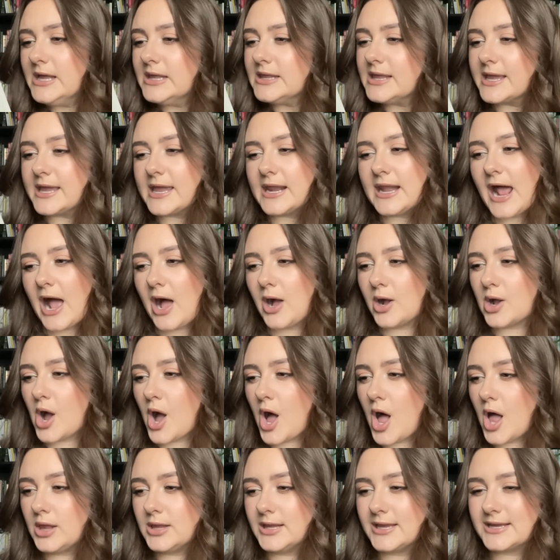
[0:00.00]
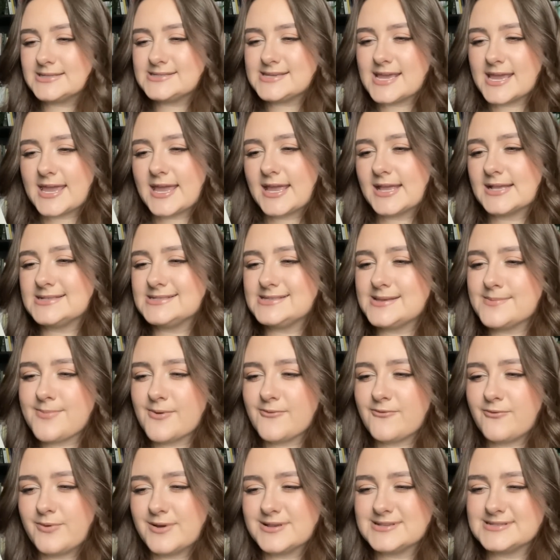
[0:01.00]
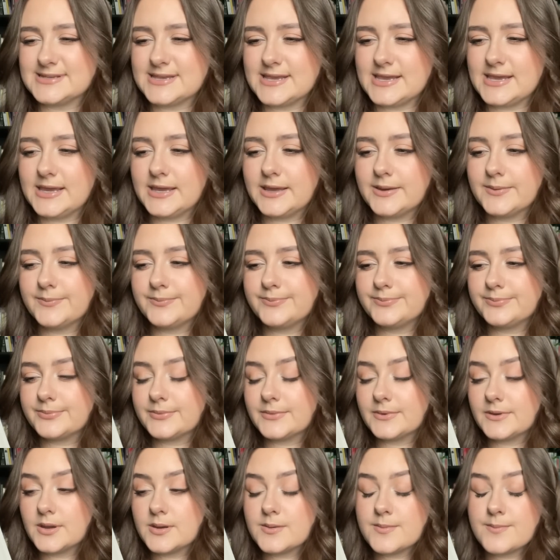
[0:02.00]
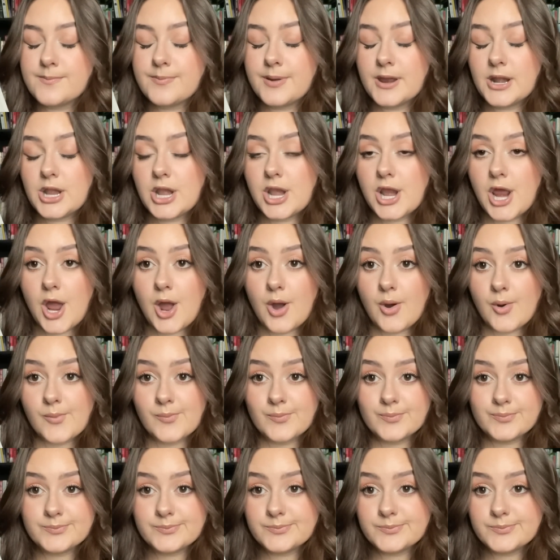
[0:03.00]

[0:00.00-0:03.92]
like an alcoholic taking a sip of whiskey. But no.